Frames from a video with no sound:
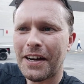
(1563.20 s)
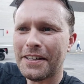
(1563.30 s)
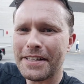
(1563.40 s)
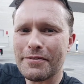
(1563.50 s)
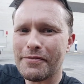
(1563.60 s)
I
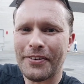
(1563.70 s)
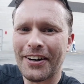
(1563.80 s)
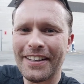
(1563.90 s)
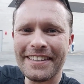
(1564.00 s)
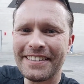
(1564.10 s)
don't give a
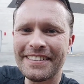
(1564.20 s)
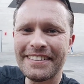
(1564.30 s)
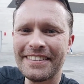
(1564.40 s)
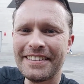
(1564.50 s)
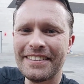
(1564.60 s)
fuck.
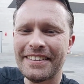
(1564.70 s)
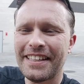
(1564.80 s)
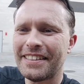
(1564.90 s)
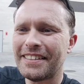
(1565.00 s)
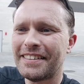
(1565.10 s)

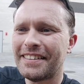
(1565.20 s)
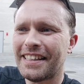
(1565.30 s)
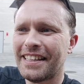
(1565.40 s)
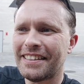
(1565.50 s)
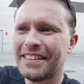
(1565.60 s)
Like
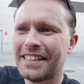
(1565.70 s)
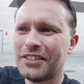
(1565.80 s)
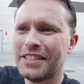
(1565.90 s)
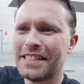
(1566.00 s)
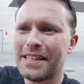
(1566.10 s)

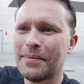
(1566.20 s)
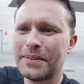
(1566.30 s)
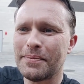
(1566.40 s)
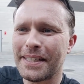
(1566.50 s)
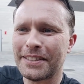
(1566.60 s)
you didn't
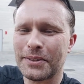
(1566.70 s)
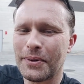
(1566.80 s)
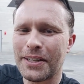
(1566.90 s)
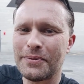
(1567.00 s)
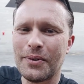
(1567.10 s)
come to me, so
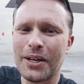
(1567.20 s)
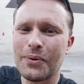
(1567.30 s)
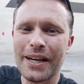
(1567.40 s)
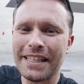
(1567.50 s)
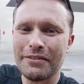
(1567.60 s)
why
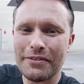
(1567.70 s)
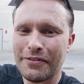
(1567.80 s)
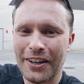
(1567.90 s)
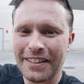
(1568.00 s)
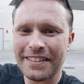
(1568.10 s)
do I give a
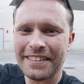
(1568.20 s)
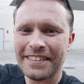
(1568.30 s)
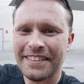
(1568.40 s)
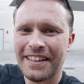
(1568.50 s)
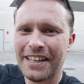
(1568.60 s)
fuck?
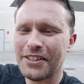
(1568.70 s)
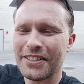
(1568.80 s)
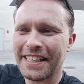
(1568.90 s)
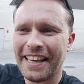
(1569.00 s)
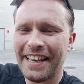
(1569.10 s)
I
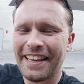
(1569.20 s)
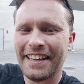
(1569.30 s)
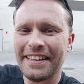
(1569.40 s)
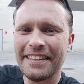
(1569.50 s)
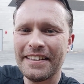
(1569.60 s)
don't
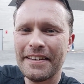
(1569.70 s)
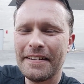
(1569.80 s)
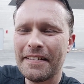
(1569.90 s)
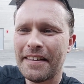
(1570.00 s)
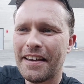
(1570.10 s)
care.
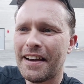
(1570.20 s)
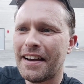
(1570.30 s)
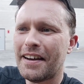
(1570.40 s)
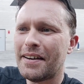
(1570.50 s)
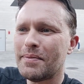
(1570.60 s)

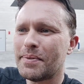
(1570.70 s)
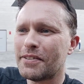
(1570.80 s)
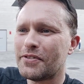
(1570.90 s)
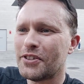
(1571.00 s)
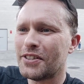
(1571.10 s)
But
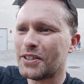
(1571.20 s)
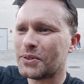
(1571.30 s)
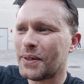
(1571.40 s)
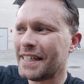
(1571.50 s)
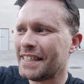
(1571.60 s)
if you're in your
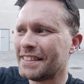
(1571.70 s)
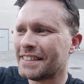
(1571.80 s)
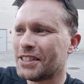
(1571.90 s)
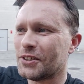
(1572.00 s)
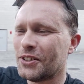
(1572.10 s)
20s
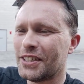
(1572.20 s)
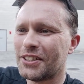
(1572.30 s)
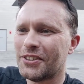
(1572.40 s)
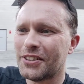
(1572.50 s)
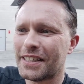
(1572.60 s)
and you're
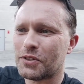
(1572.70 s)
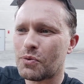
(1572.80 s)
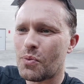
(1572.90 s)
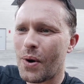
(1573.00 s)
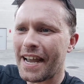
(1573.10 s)
learning all of this
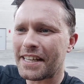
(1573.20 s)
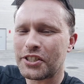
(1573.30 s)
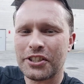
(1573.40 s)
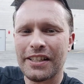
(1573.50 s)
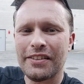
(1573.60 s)
whack
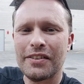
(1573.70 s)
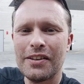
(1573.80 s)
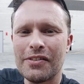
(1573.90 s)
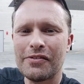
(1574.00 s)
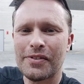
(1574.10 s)
shit
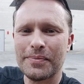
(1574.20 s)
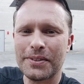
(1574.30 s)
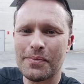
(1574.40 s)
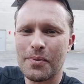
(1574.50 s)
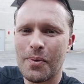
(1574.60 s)
from
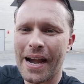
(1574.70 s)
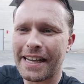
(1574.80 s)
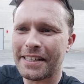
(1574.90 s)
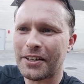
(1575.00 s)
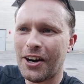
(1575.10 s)
some
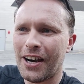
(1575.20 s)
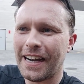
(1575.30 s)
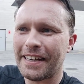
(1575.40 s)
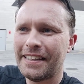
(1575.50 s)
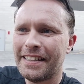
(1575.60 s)
whack
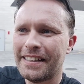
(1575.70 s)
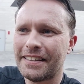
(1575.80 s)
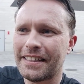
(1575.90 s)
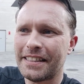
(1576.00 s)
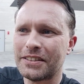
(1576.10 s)
guy
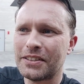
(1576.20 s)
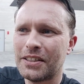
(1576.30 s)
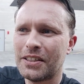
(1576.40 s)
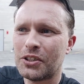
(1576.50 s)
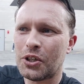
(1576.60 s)
that he's
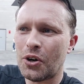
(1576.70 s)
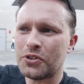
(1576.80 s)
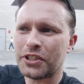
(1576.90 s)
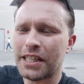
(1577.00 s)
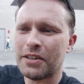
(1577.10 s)

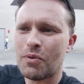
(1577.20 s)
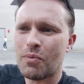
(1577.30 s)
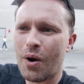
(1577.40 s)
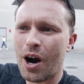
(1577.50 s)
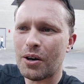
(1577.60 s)
coaching
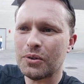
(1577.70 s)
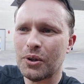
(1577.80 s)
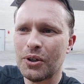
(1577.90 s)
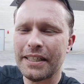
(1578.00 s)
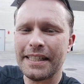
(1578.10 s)
while
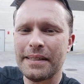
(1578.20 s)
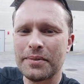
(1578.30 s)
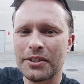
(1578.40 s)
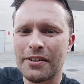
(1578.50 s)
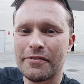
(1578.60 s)
learning
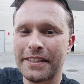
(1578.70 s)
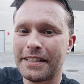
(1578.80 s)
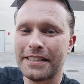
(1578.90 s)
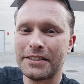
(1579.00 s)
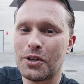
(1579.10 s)
himself, and
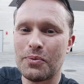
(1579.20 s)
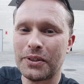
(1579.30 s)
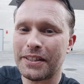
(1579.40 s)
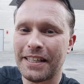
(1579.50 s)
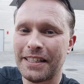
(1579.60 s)
he doesn't know
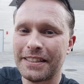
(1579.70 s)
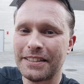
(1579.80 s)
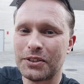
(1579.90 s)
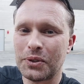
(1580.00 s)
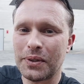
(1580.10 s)
what the hell
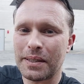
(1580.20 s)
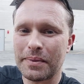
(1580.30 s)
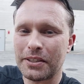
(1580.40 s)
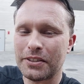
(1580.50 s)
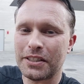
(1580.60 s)
he's doing
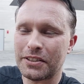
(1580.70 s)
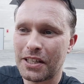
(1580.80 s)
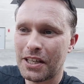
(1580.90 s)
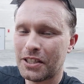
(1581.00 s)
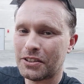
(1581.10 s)
because he's
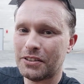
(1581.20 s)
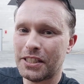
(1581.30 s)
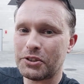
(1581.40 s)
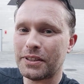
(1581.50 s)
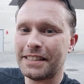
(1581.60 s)

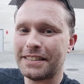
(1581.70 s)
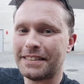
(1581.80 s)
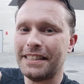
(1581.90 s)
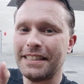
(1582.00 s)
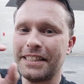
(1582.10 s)
literally
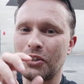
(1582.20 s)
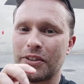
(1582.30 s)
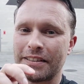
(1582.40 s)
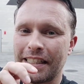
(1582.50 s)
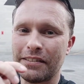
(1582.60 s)
stealing
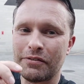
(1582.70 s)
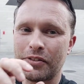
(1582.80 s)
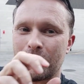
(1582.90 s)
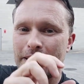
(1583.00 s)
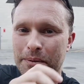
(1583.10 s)
content
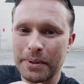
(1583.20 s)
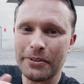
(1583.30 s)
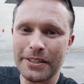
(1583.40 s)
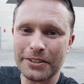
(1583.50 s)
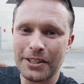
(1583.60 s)
from
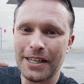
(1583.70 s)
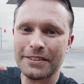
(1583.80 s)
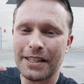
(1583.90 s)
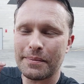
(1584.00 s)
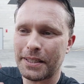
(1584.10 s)
experienced
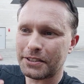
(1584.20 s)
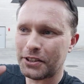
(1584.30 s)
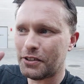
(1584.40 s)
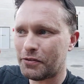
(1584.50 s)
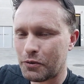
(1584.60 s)
guys like
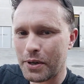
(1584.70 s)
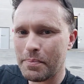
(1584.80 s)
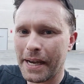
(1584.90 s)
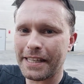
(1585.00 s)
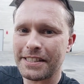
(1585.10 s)
myself and
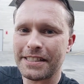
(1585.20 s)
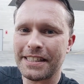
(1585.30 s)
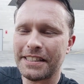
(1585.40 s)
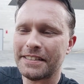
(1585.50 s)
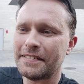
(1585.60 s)

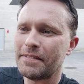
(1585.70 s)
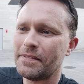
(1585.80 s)
repackaging it,